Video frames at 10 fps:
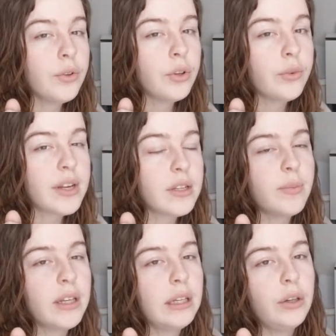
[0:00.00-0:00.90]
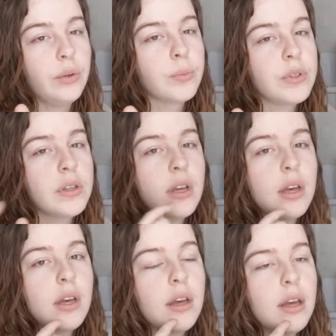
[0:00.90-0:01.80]
the rest of my cubes.
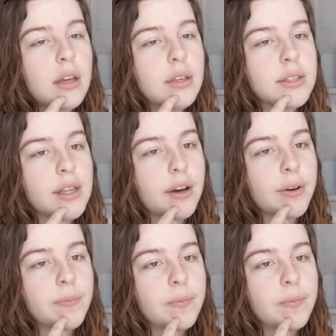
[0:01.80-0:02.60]
So